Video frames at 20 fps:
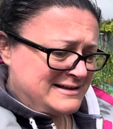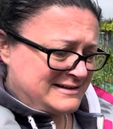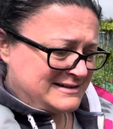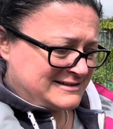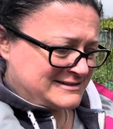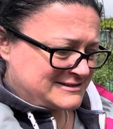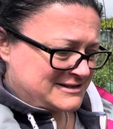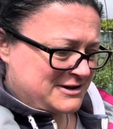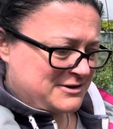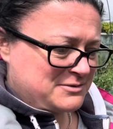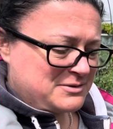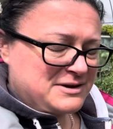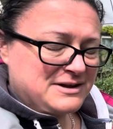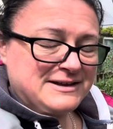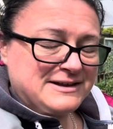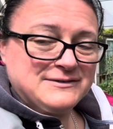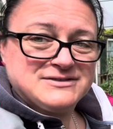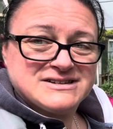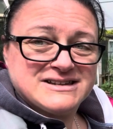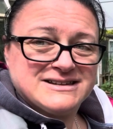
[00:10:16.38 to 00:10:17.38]
So
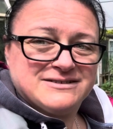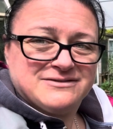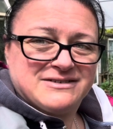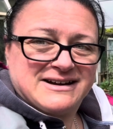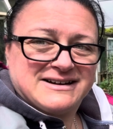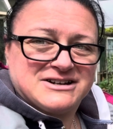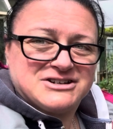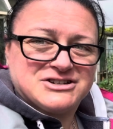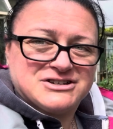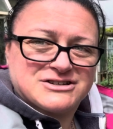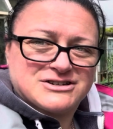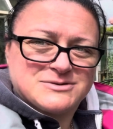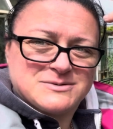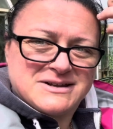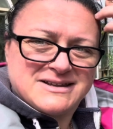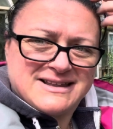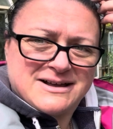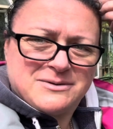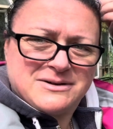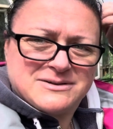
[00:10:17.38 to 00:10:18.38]
you've seen the radishes because we did
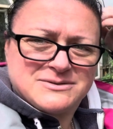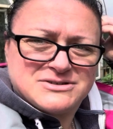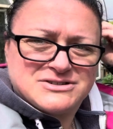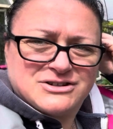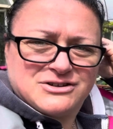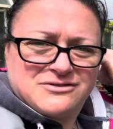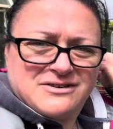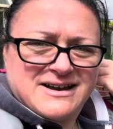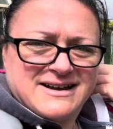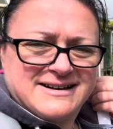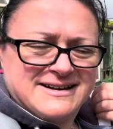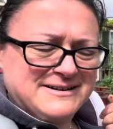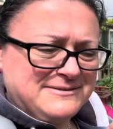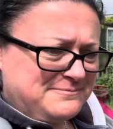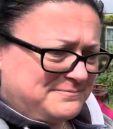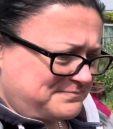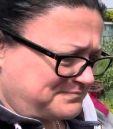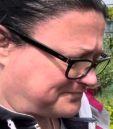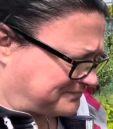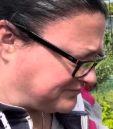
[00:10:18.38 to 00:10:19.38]
that while it was still raining.
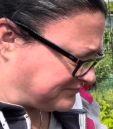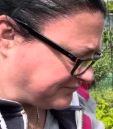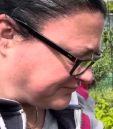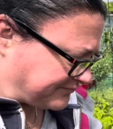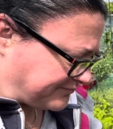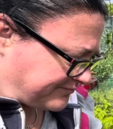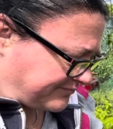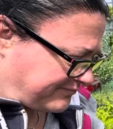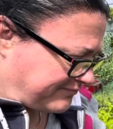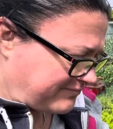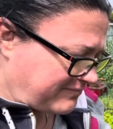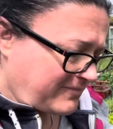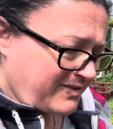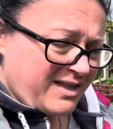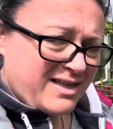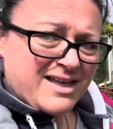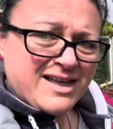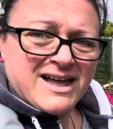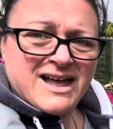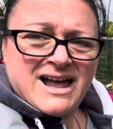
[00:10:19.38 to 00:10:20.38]

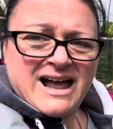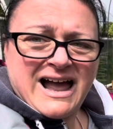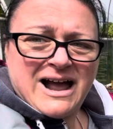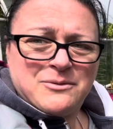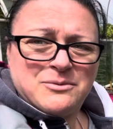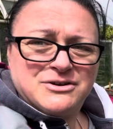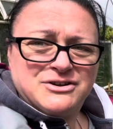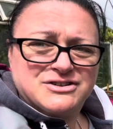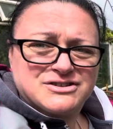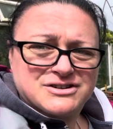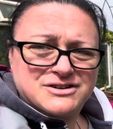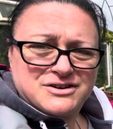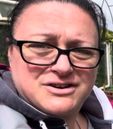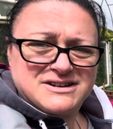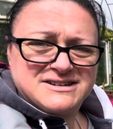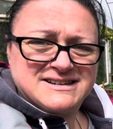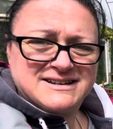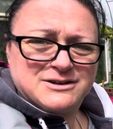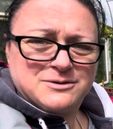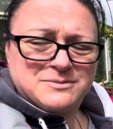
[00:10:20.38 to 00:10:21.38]
And we're just going to
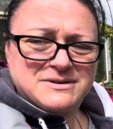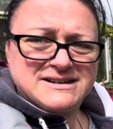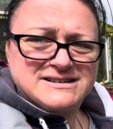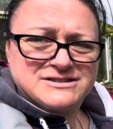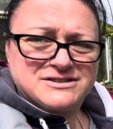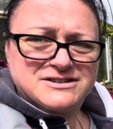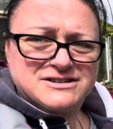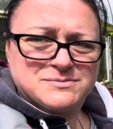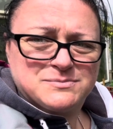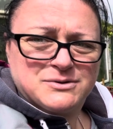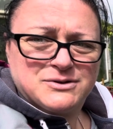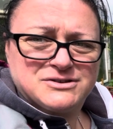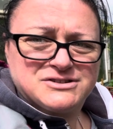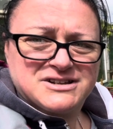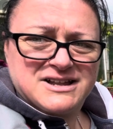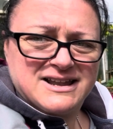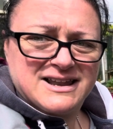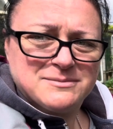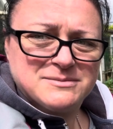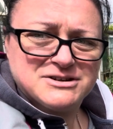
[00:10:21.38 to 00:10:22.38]
dig up these other spuds.
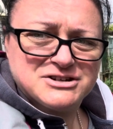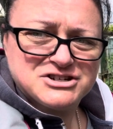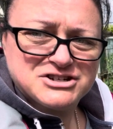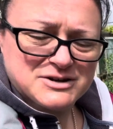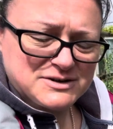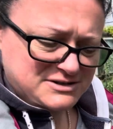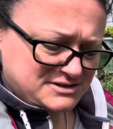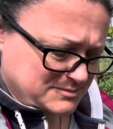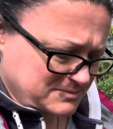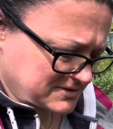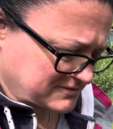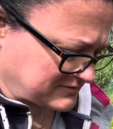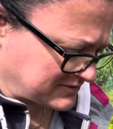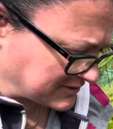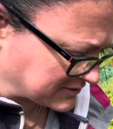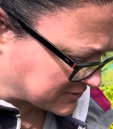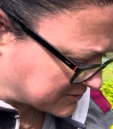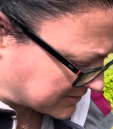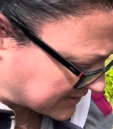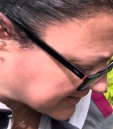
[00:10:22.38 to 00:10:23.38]
And let me just show you something real
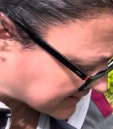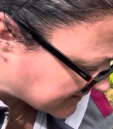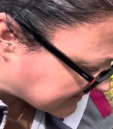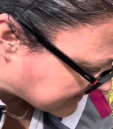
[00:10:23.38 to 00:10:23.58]
quick.